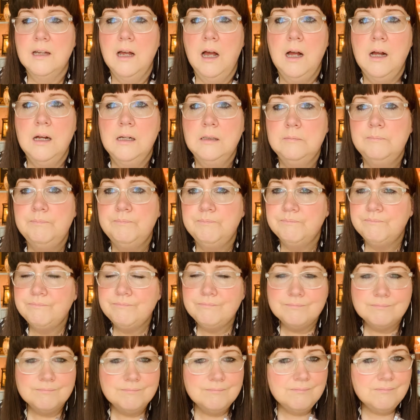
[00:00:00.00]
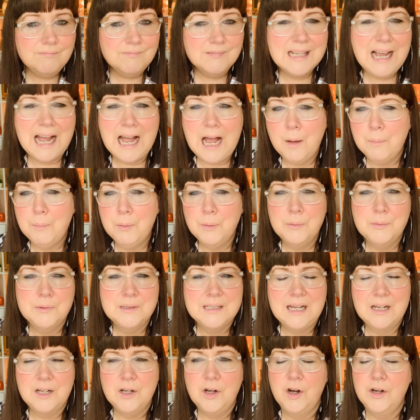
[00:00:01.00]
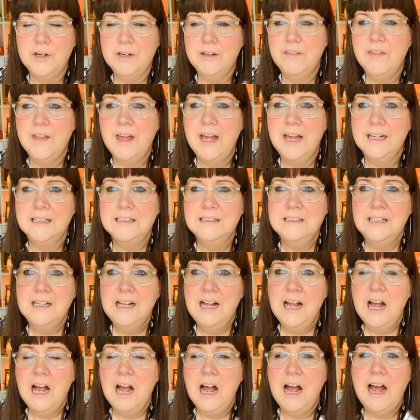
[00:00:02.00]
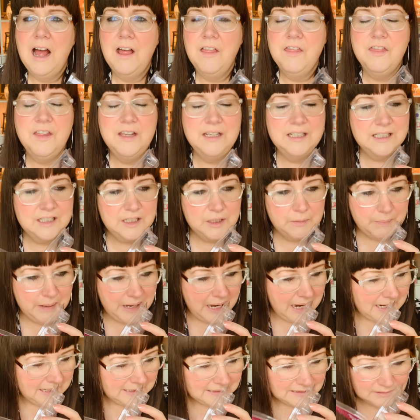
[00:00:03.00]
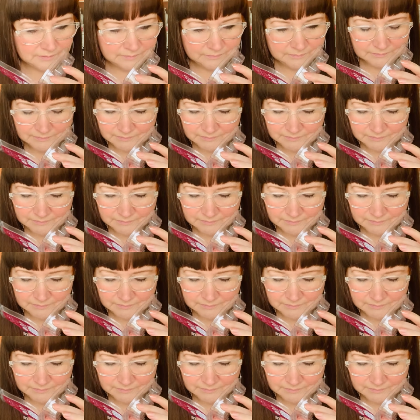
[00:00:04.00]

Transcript: apples, that kind of thing. This to me